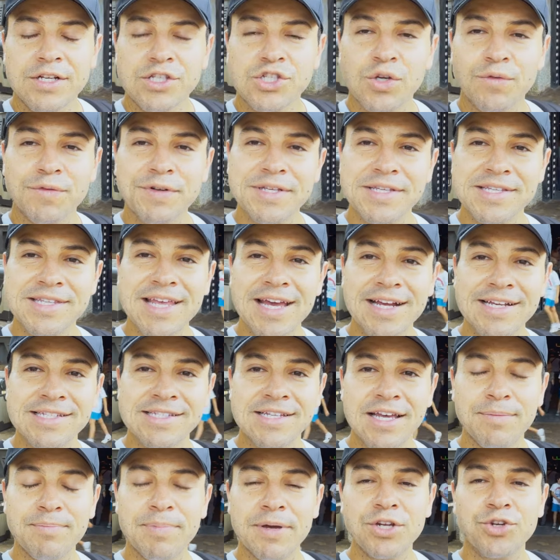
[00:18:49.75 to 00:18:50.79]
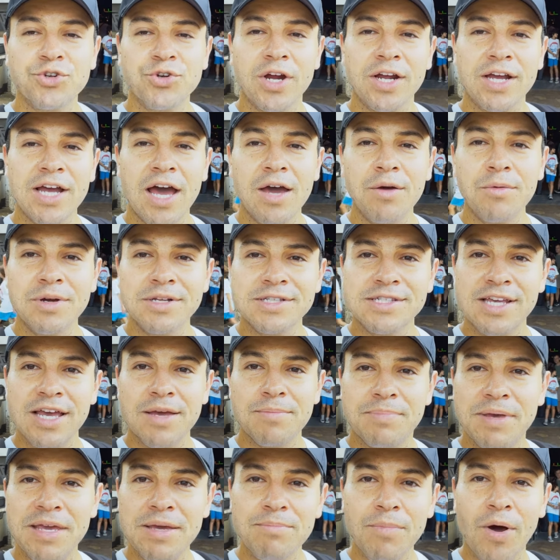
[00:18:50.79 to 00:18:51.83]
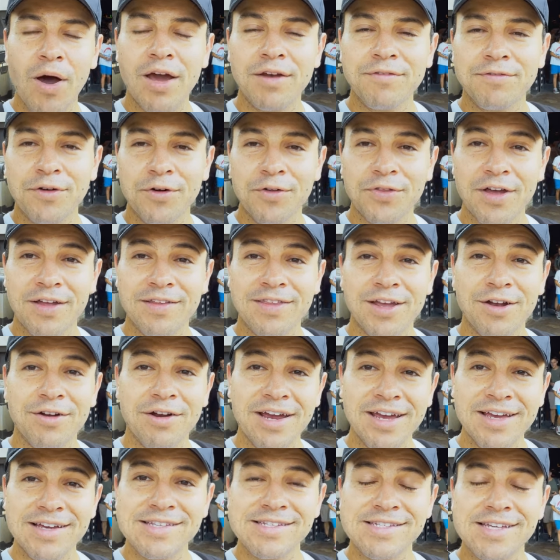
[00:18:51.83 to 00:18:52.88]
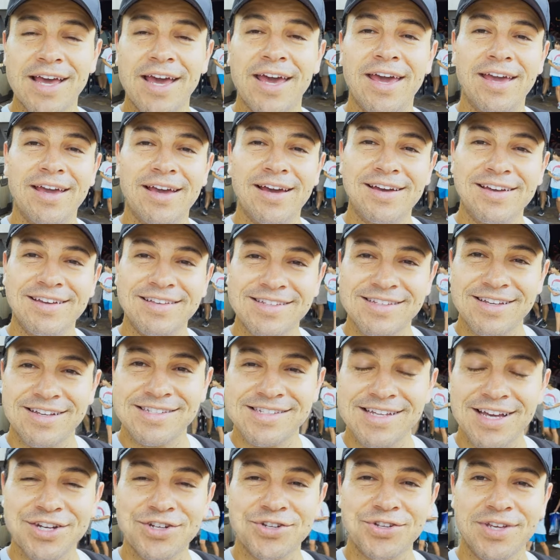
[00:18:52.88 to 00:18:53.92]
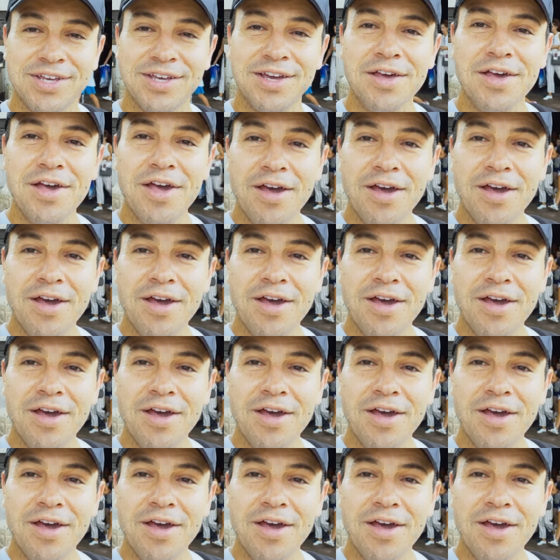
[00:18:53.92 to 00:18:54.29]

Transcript: So for this next tip and trick, I would say be mindful that there is a essentially